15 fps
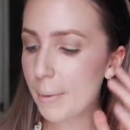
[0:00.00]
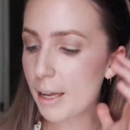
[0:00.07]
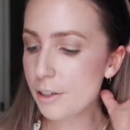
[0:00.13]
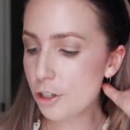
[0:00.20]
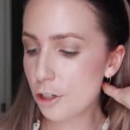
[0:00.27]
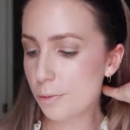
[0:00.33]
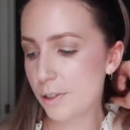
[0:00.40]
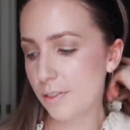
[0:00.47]
but in
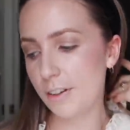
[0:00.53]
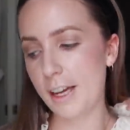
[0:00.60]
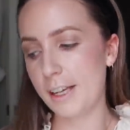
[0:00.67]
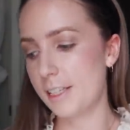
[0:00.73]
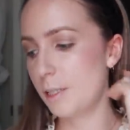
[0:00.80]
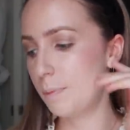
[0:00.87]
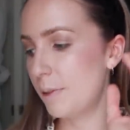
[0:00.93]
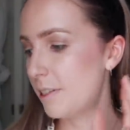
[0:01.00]
terms of like
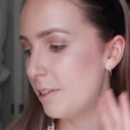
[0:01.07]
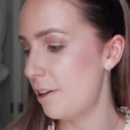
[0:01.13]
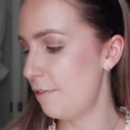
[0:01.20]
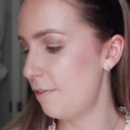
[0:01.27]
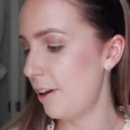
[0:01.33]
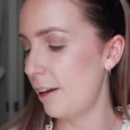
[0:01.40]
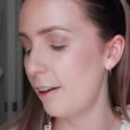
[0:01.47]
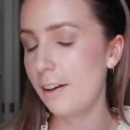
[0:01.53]

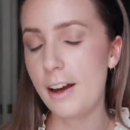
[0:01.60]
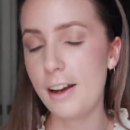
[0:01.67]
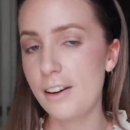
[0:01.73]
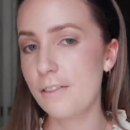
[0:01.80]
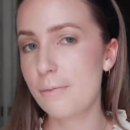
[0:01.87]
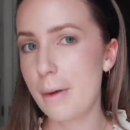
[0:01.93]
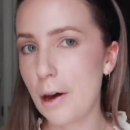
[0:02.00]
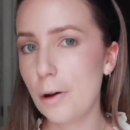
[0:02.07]
specific kind
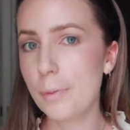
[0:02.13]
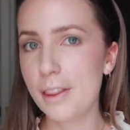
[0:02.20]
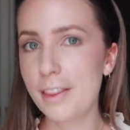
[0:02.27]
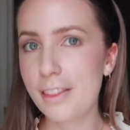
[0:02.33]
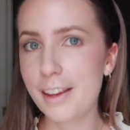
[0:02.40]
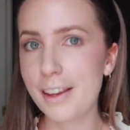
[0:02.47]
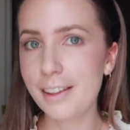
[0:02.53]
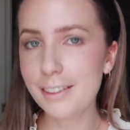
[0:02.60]
of Melbourne
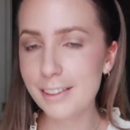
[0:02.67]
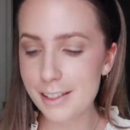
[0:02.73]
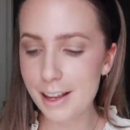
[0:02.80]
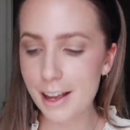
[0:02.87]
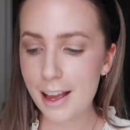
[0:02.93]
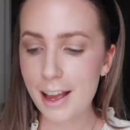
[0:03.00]
things,